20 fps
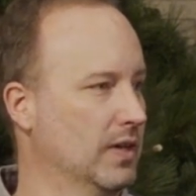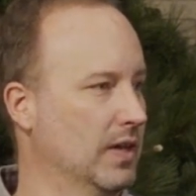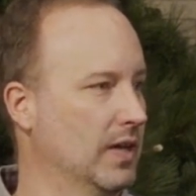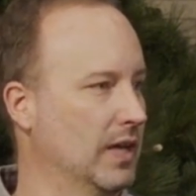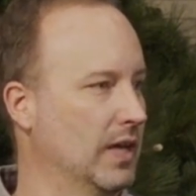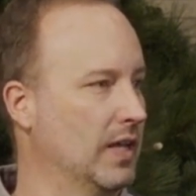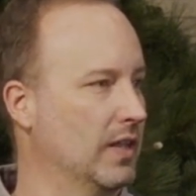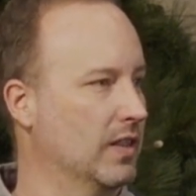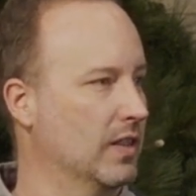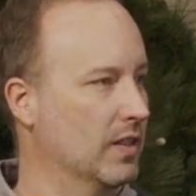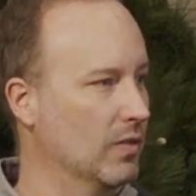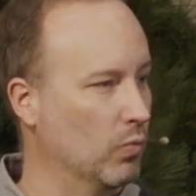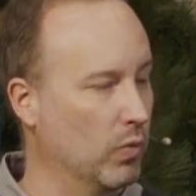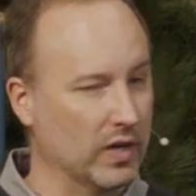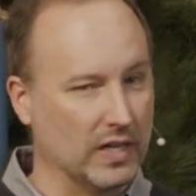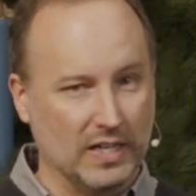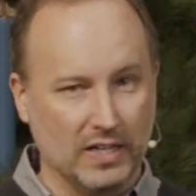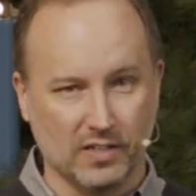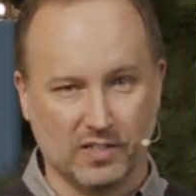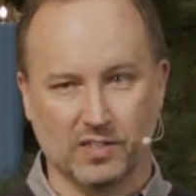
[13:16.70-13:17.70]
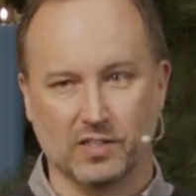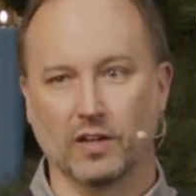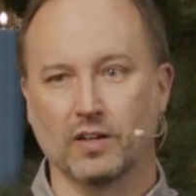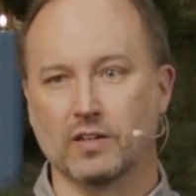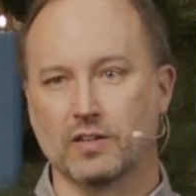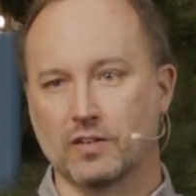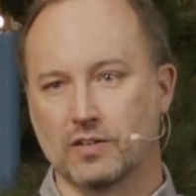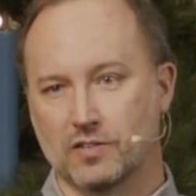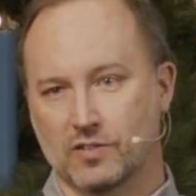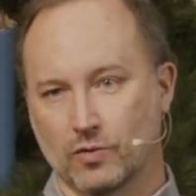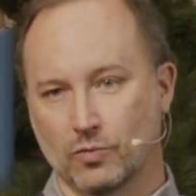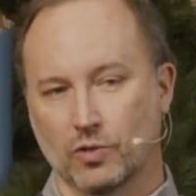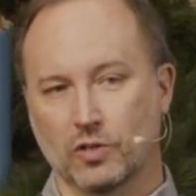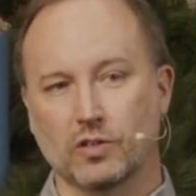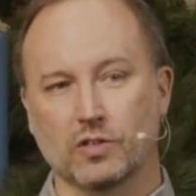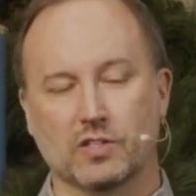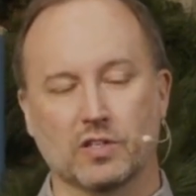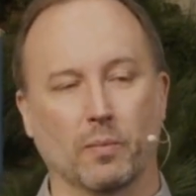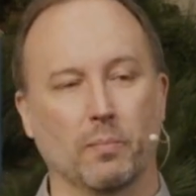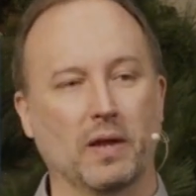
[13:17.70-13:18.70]
And what he has done so
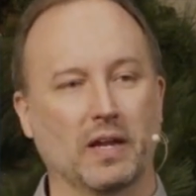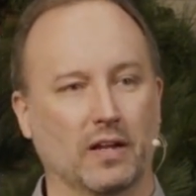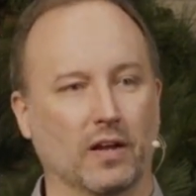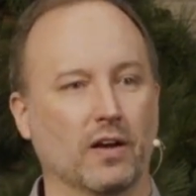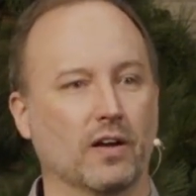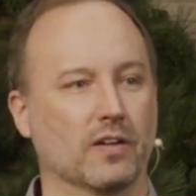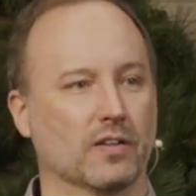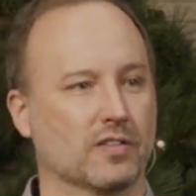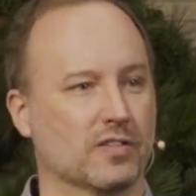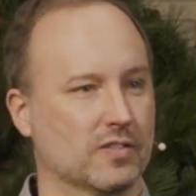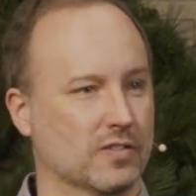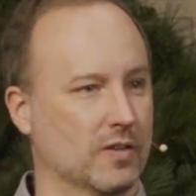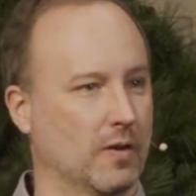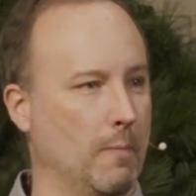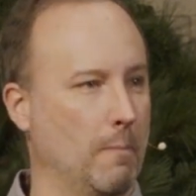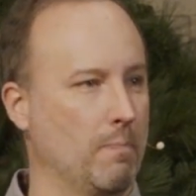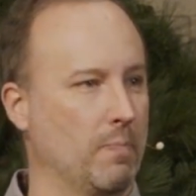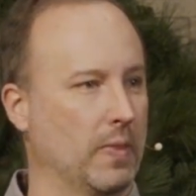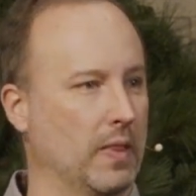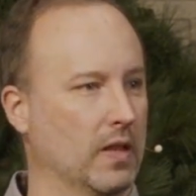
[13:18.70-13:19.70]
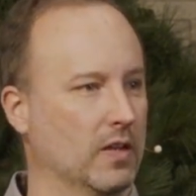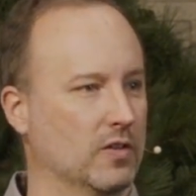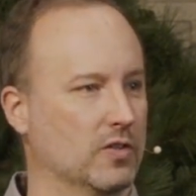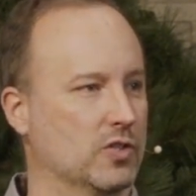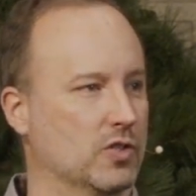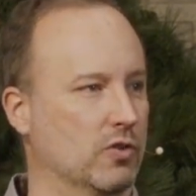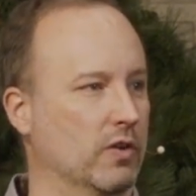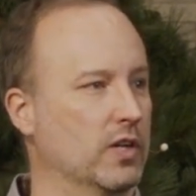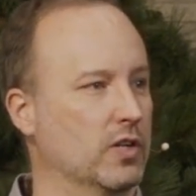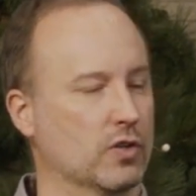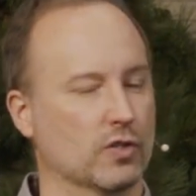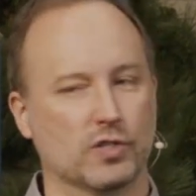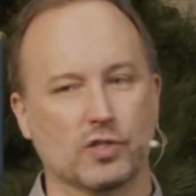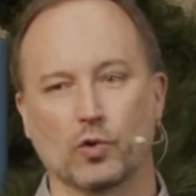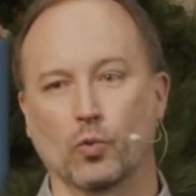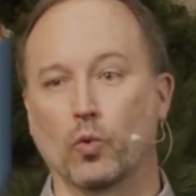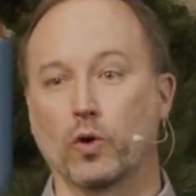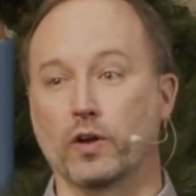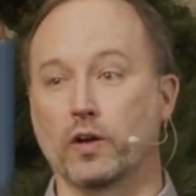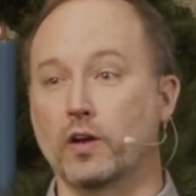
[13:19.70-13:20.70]
good to make us, strangers to
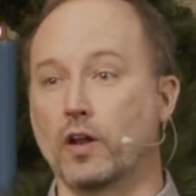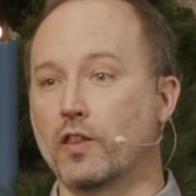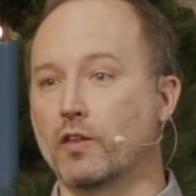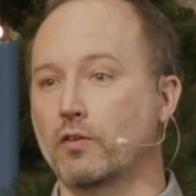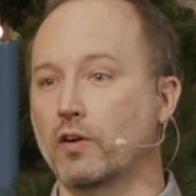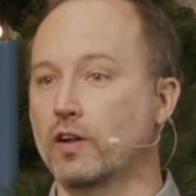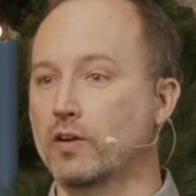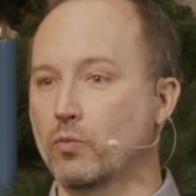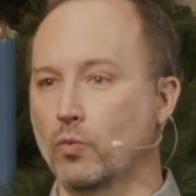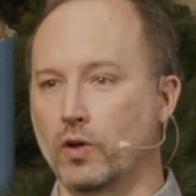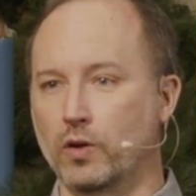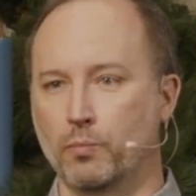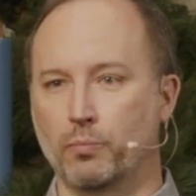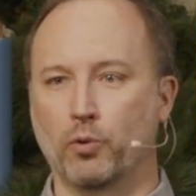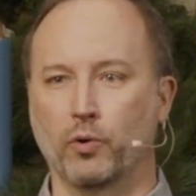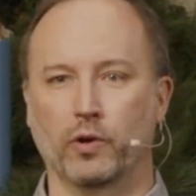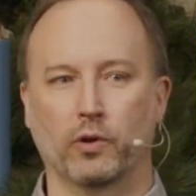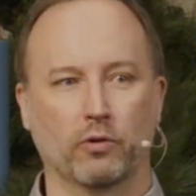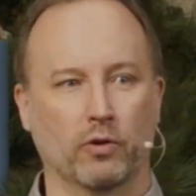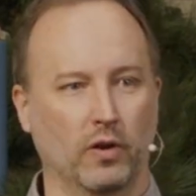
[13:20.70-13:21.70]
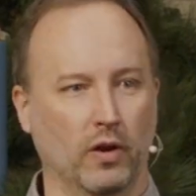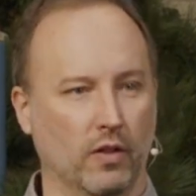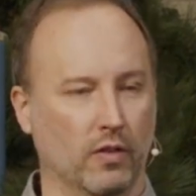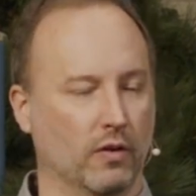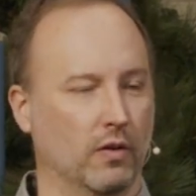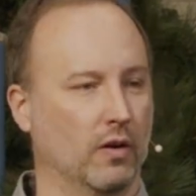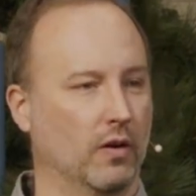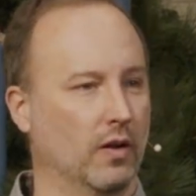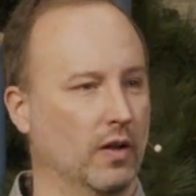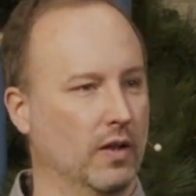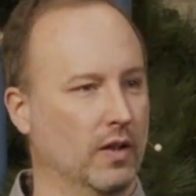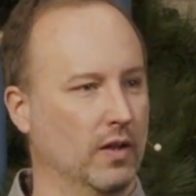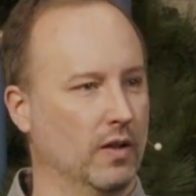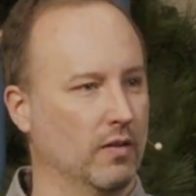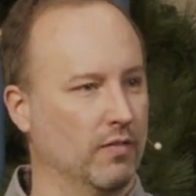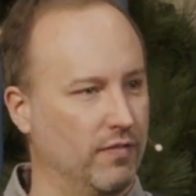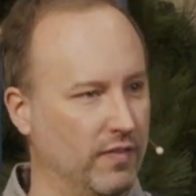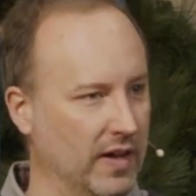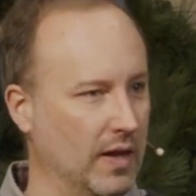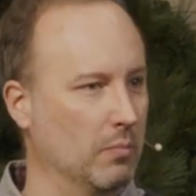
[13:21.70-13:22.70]
one another at one point or another,
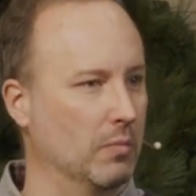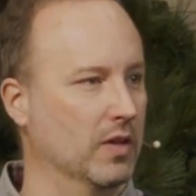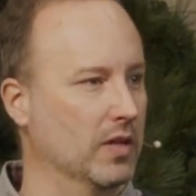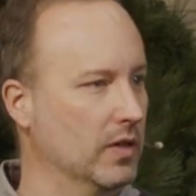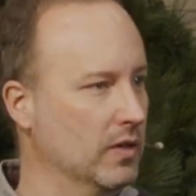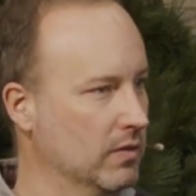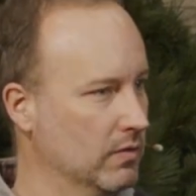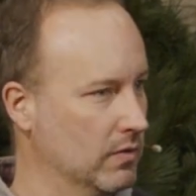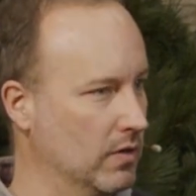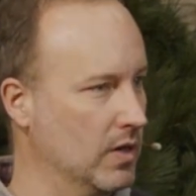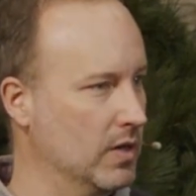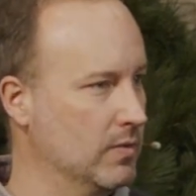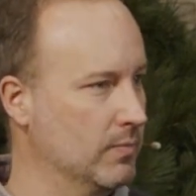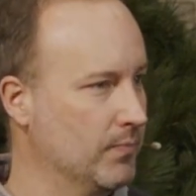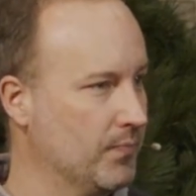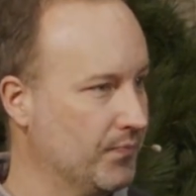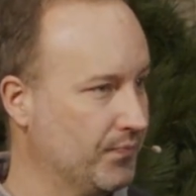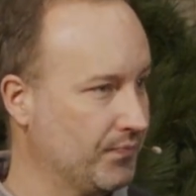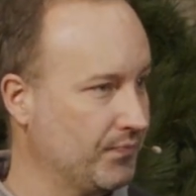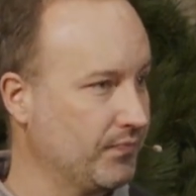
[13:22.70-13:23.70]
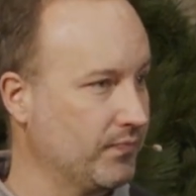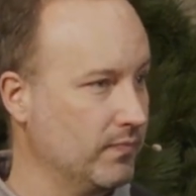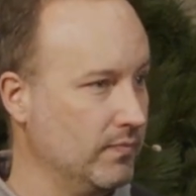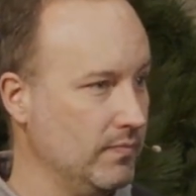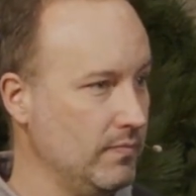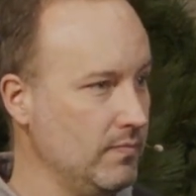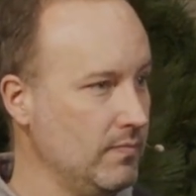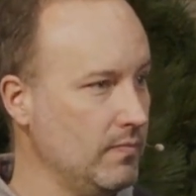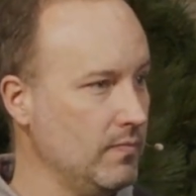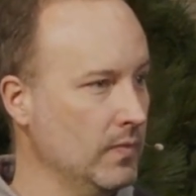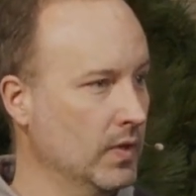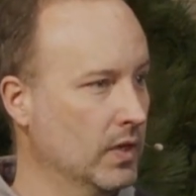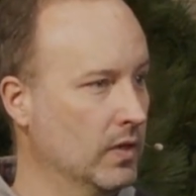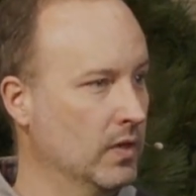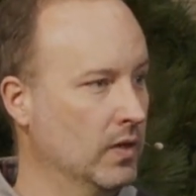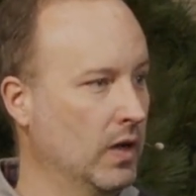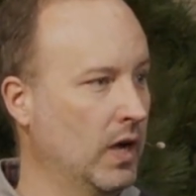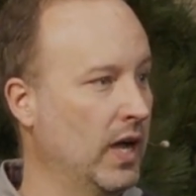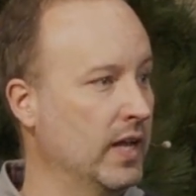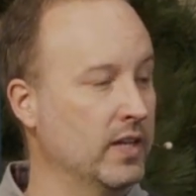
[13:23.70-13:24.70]
family, right?
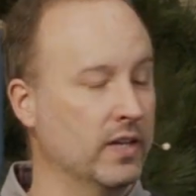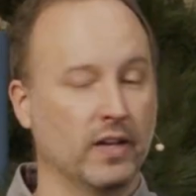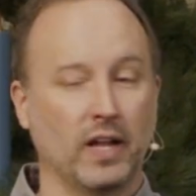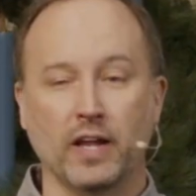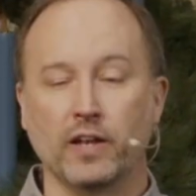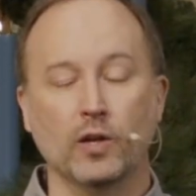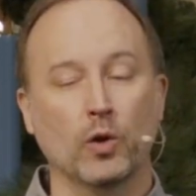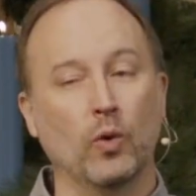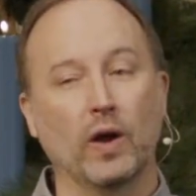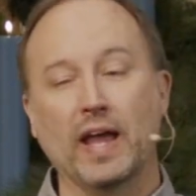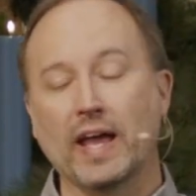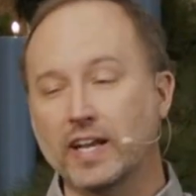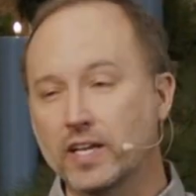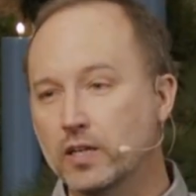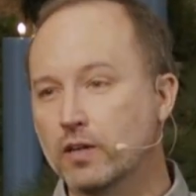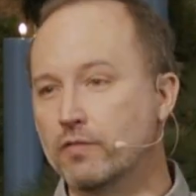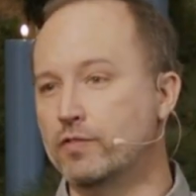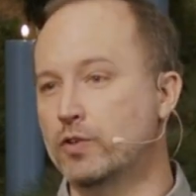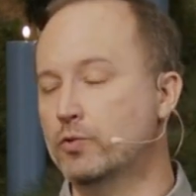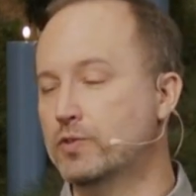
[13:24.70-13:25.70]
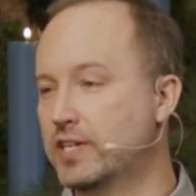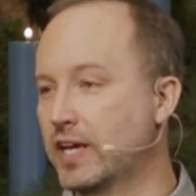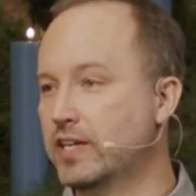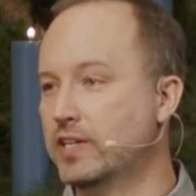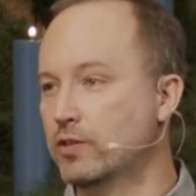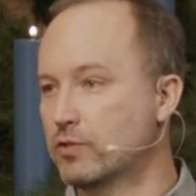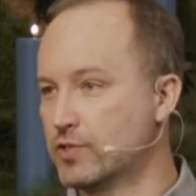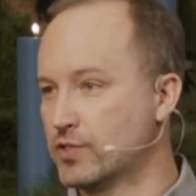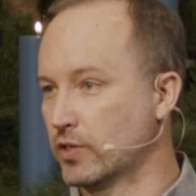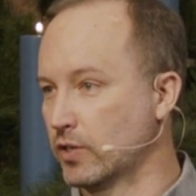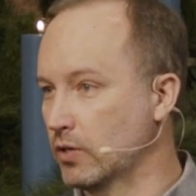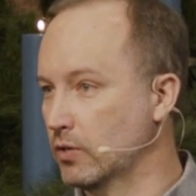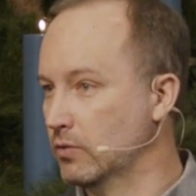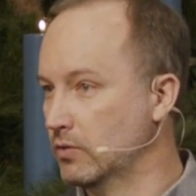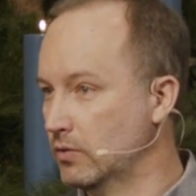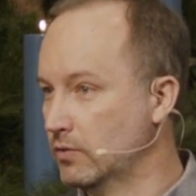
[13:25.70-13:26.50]
I did not know any of you 10 years ago.